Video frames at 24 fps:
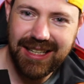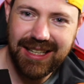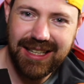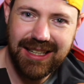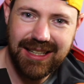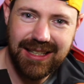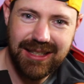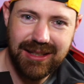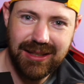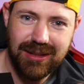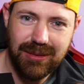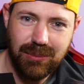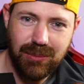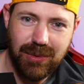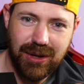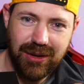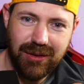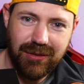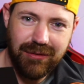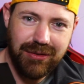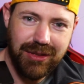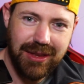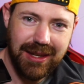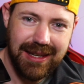is one
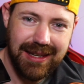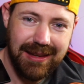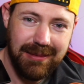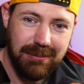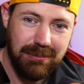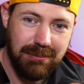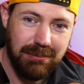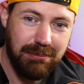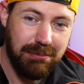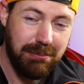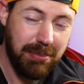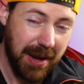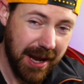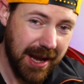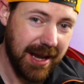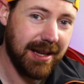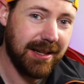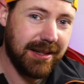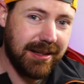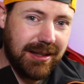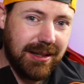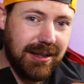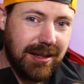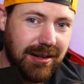of the
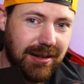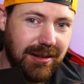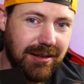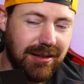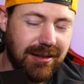best